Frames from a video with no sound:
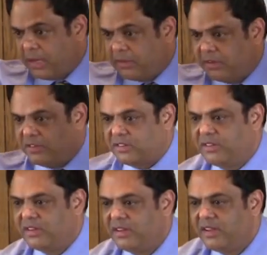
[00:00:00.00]

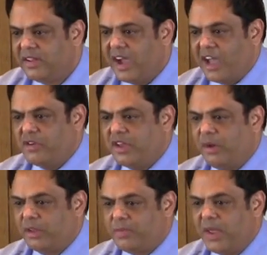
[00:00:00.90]
matters. Are you
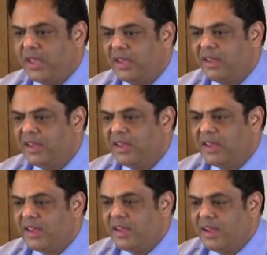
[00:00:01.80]
here with me? Amen.
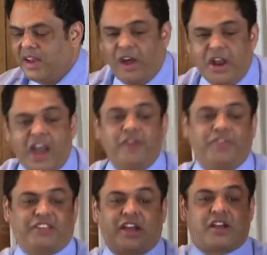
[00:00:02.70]
Now, none
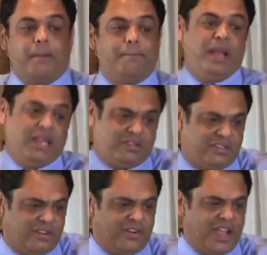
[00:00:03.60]
of us are
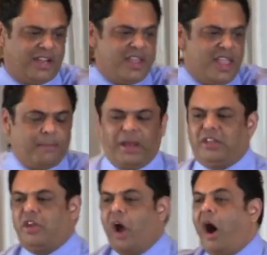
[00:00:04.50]
complete, all right?
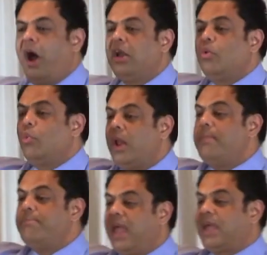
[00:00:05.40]
But God
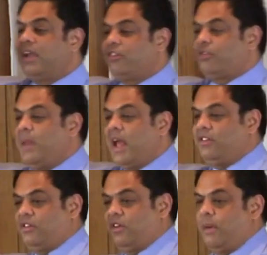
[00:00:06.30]
will make his
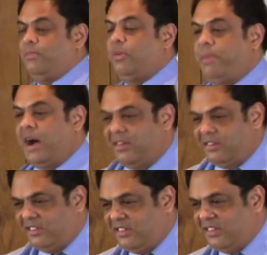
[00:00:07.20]
plans to come to
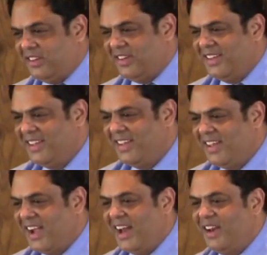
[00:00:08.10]
pass.
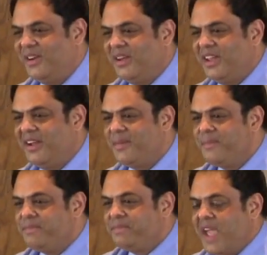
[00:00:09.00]
Hallelujah.
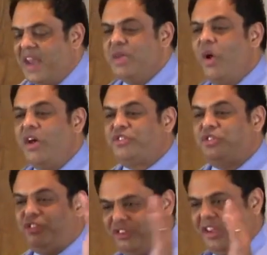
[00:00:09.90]
And he wants
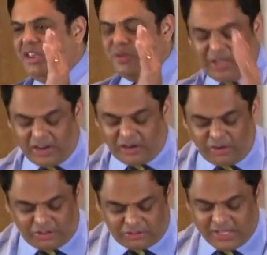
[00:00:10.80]
to see you get
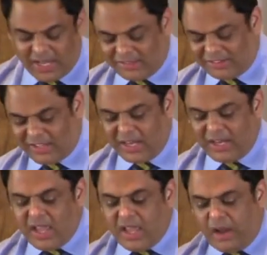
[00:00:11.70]
across to the other
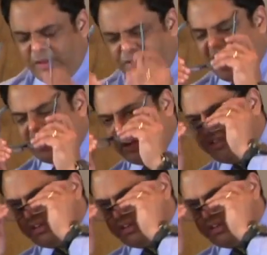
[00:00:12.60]
side. And we find that